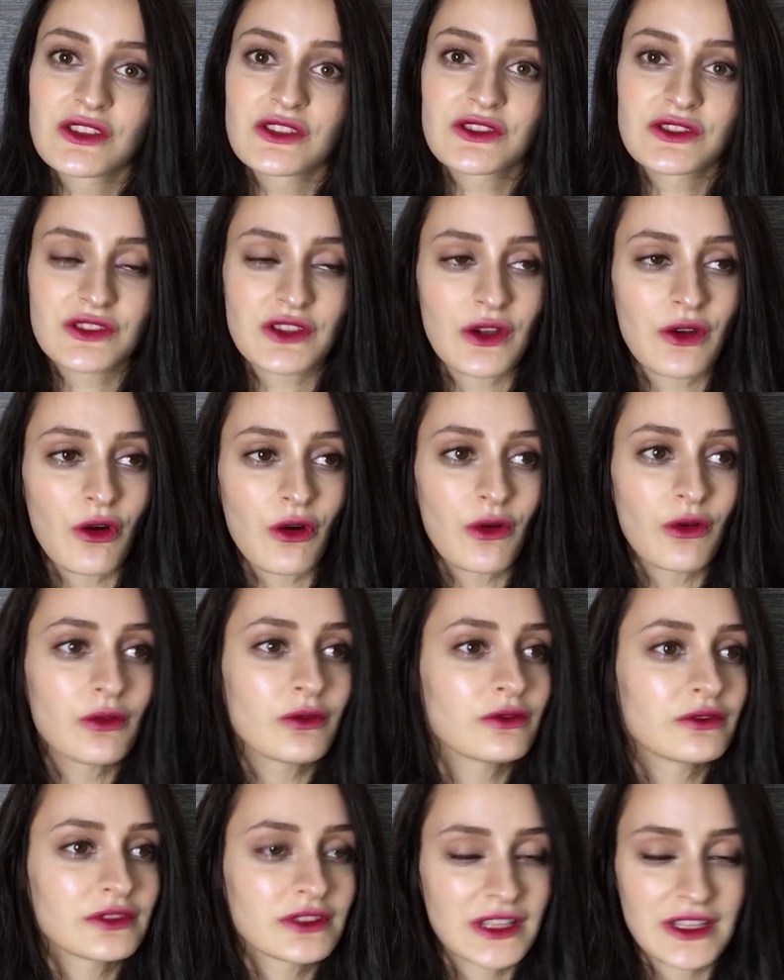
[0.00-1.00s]
So
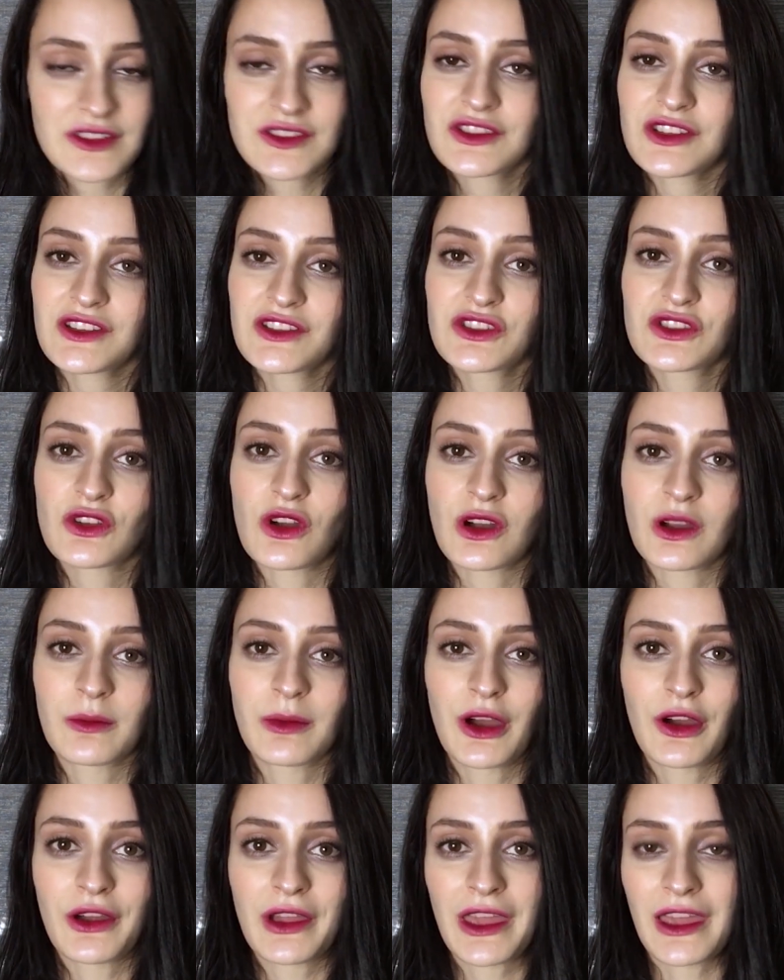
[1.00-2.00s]
let's just talk
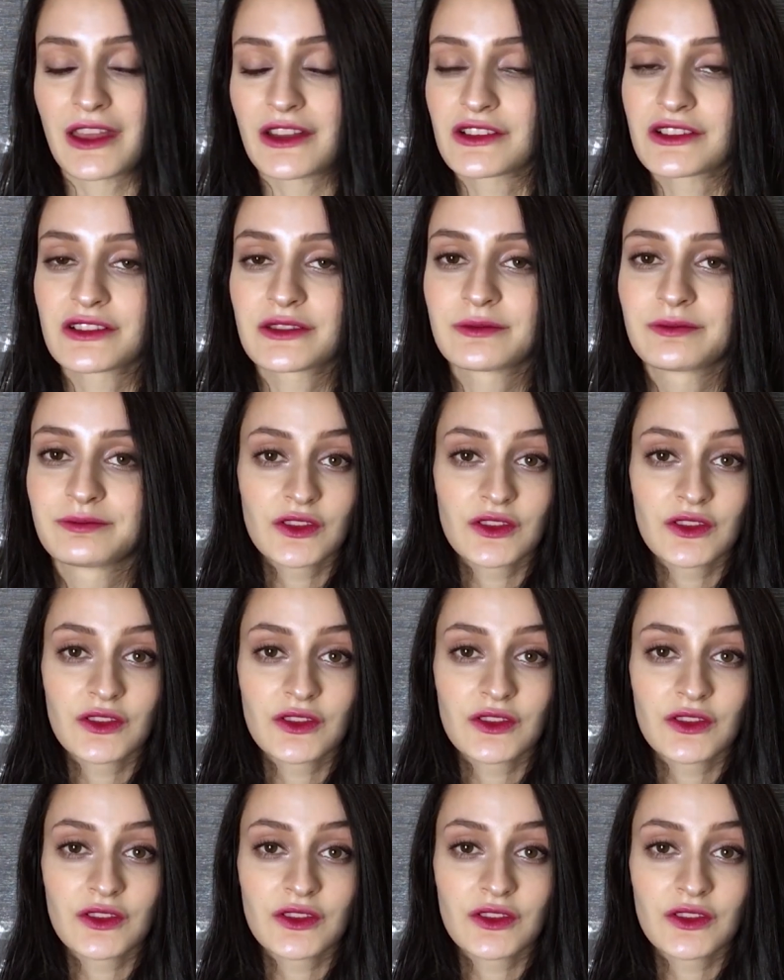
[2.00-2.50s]
about cash.